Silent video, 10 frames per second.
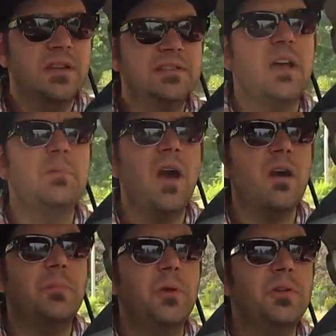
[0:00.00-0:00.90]
What's up,
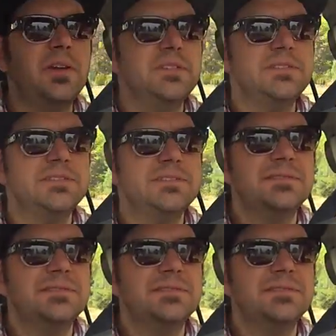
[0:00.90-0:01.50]
carpoolers?